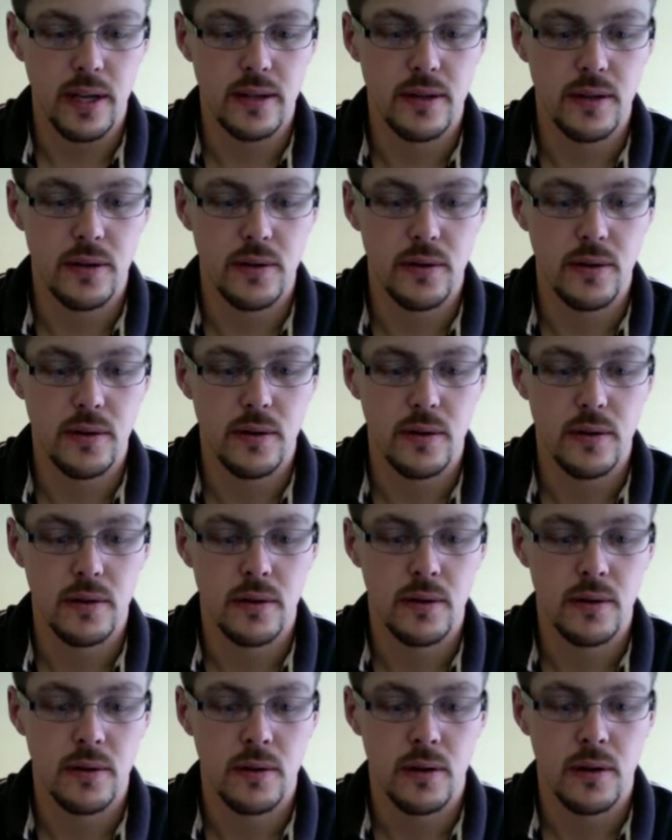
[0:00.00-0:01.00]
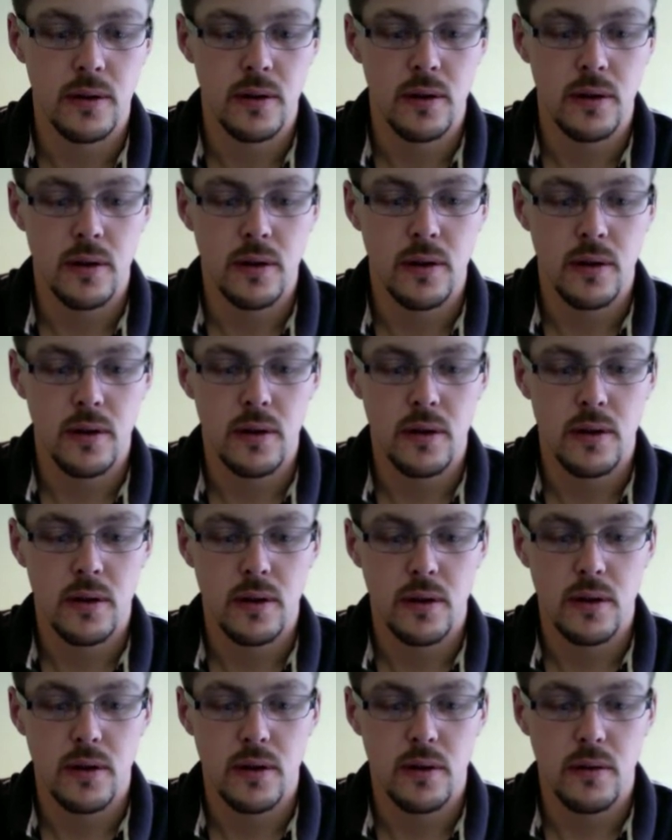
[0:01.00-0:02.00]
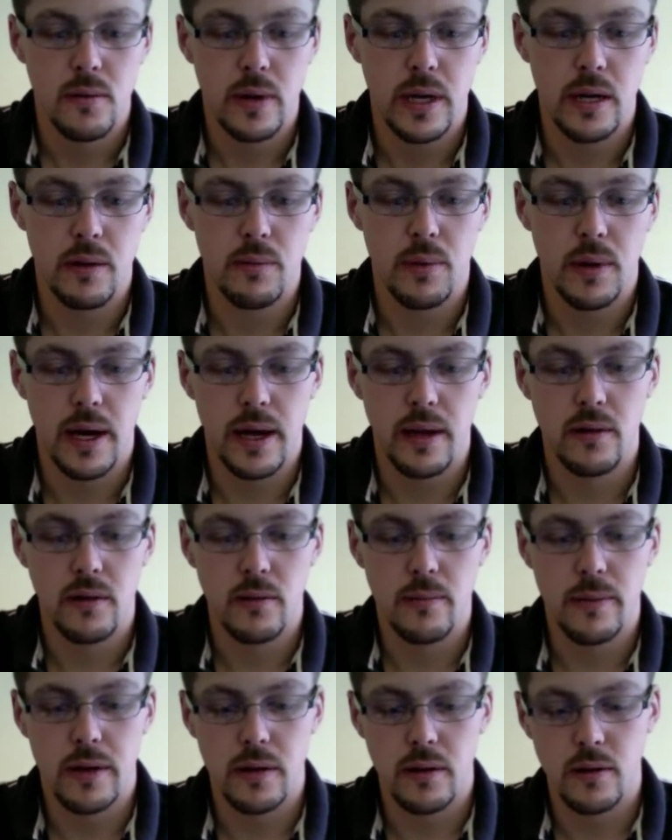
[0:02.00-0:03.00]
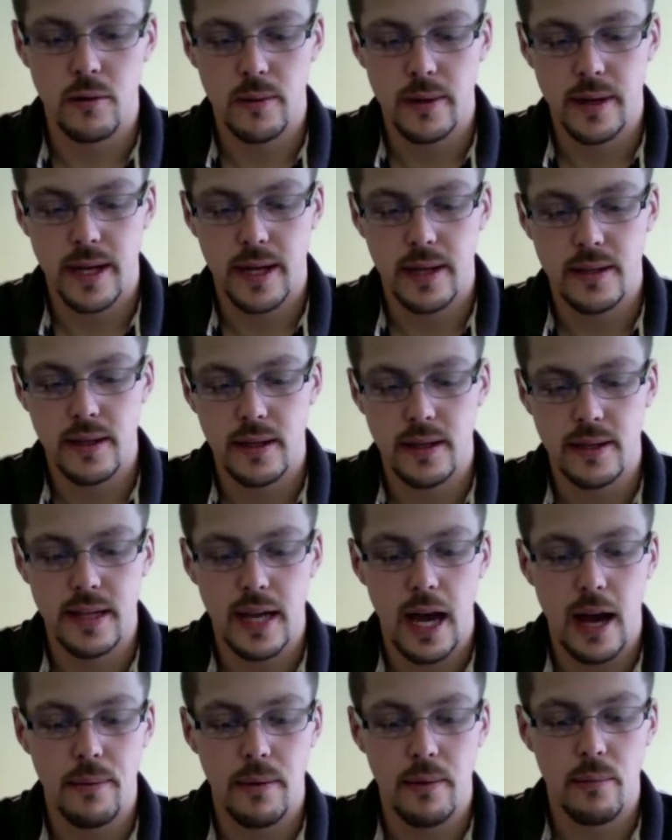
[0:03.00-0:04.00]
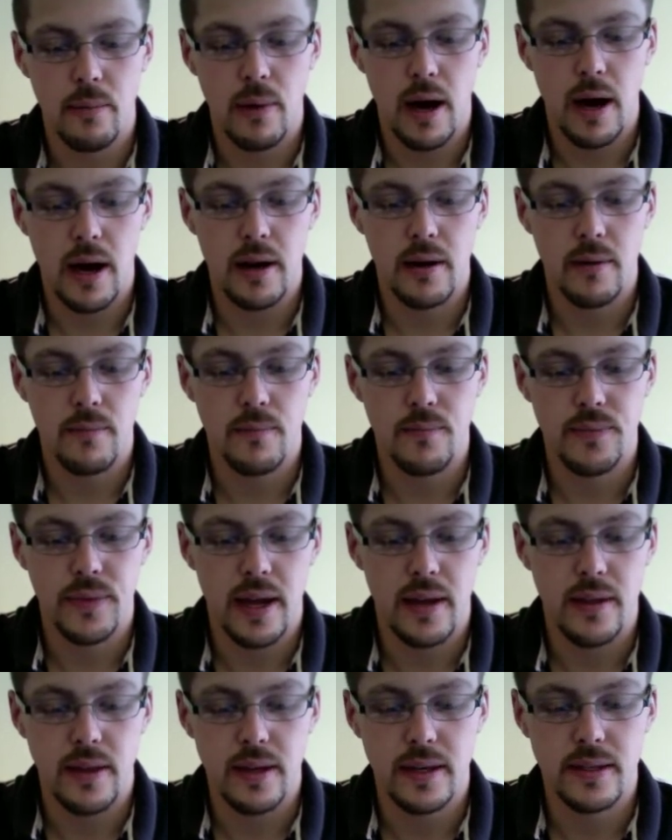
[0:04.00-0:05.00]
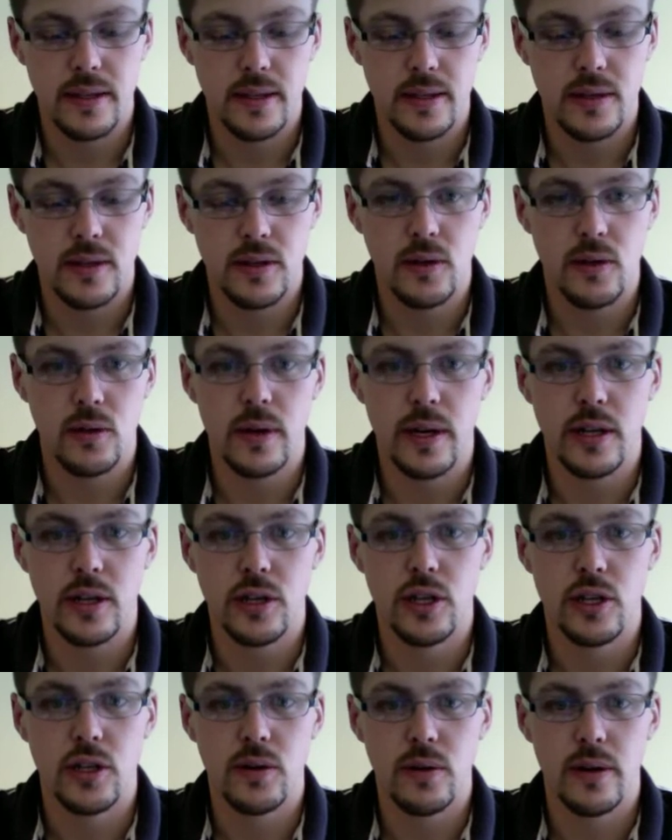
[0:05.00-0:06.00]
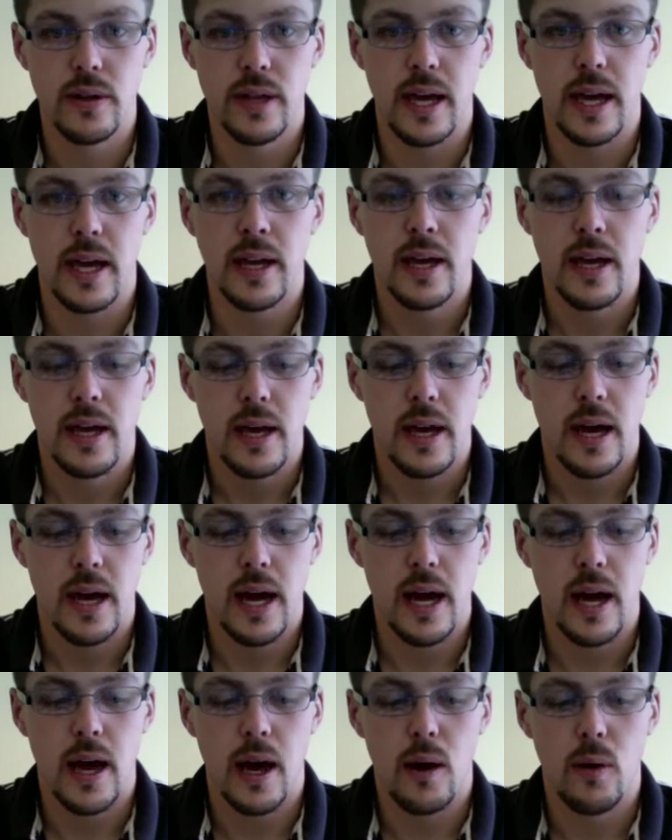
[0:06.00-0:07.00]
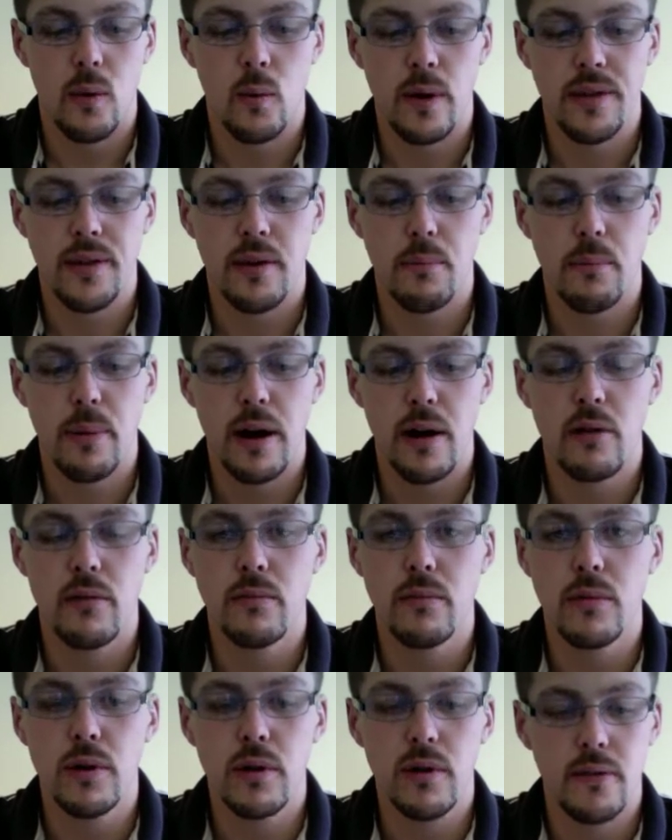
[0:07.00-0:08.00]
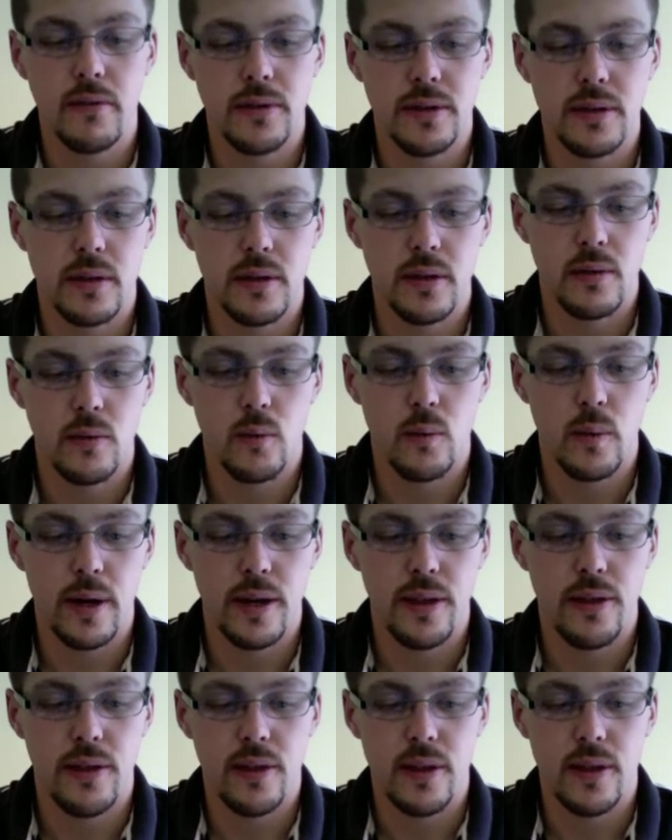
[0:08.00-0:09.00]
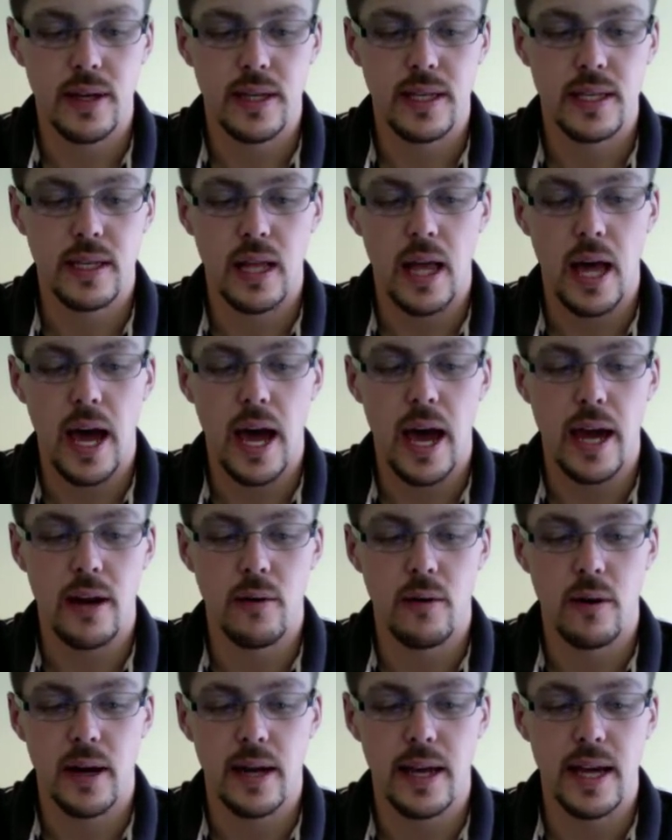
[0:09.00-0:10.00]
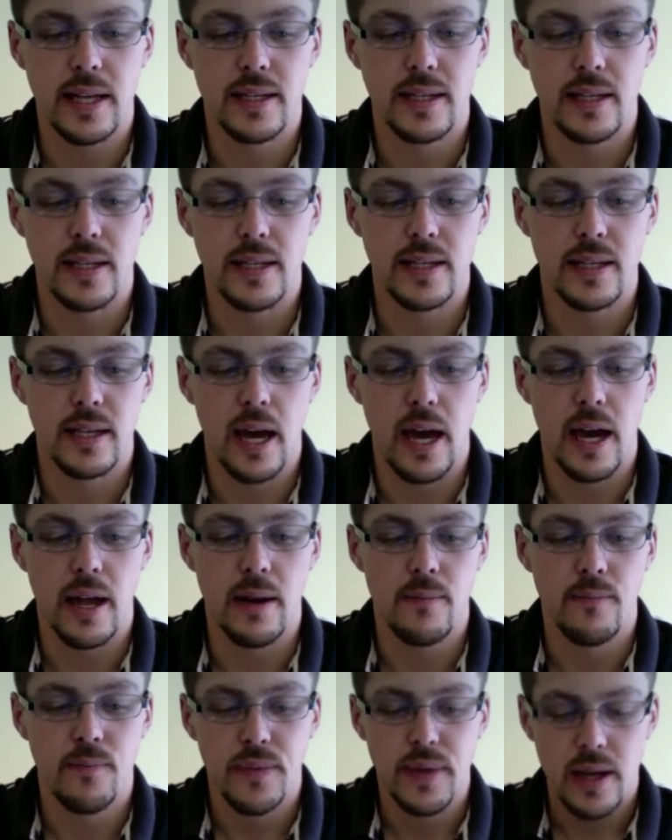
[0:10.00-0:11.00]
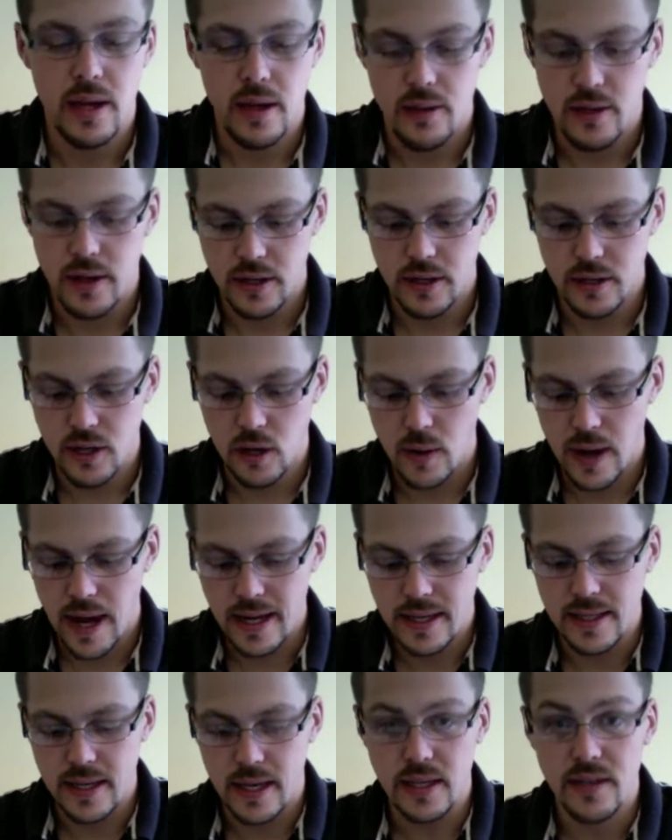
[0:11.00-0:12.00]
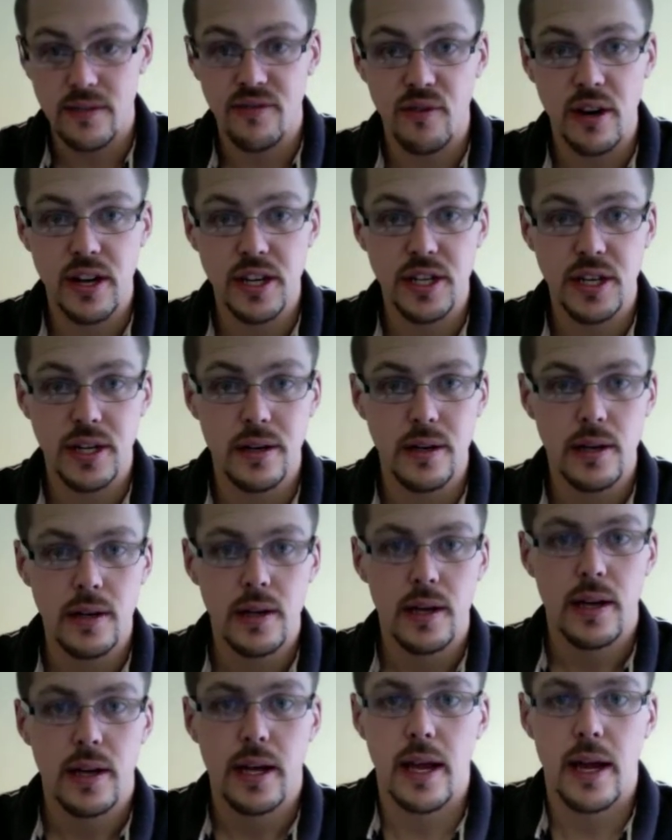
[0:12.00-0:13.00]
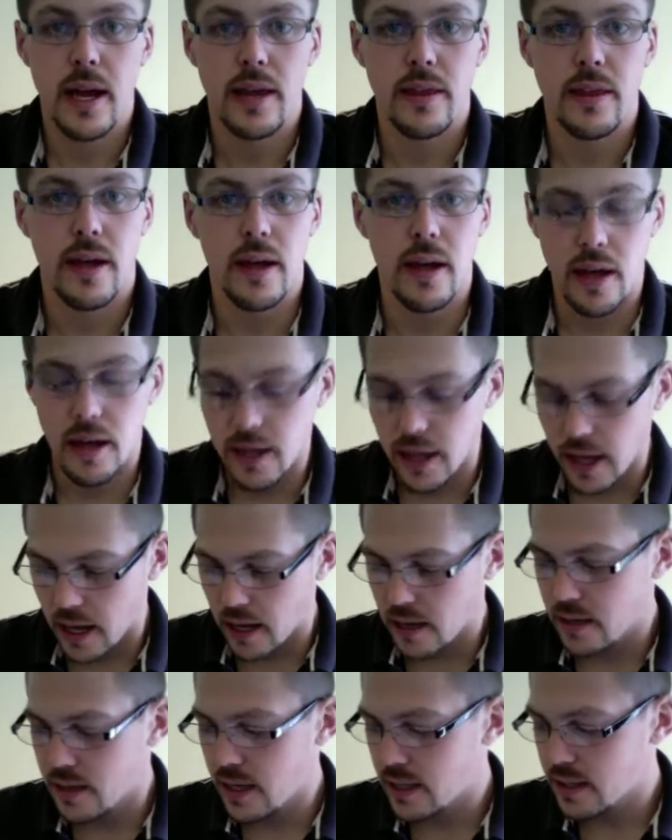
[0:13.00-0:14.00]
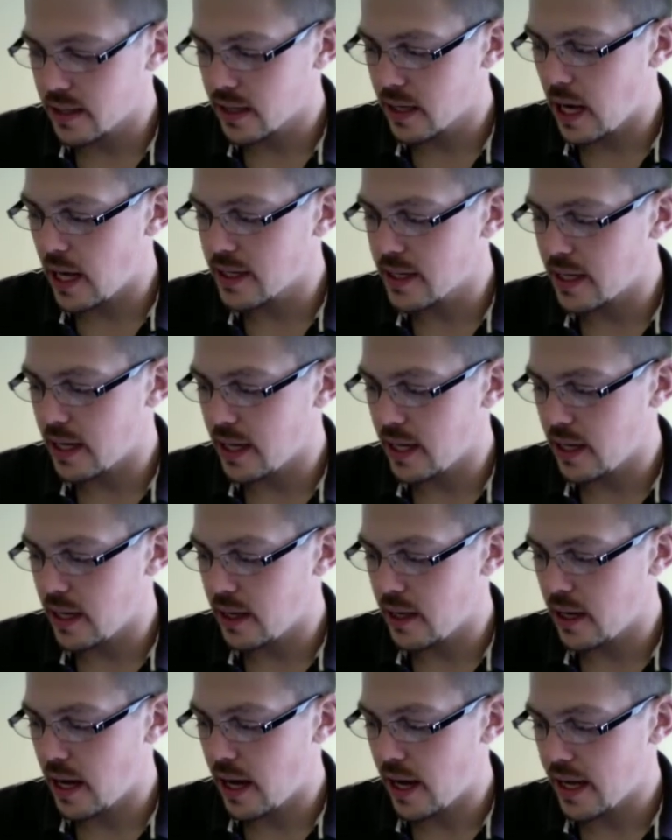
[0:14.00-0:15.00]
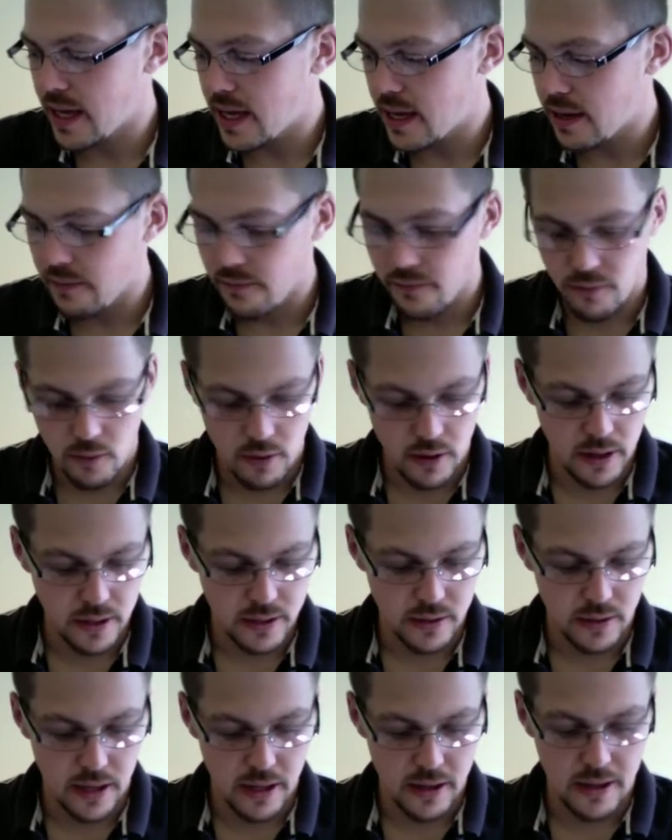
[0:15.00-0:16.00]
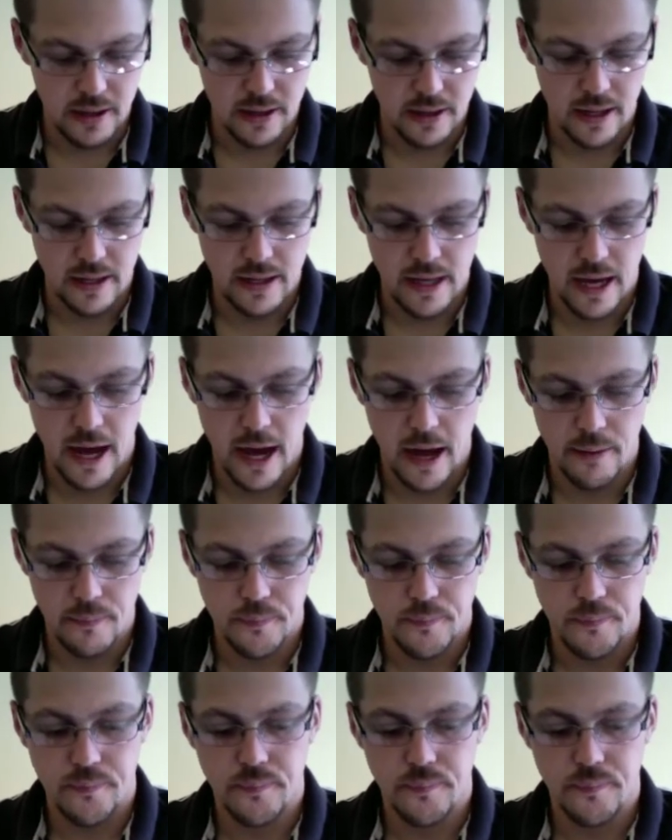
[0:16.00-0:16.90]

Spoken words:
to, we can apply a little bit of lubricant to the top and bottom, and this is to ensure that when the barrel moves with the slide or against the slide, there's no excess friction, and that again doesn't cause any heat for us or anything like that.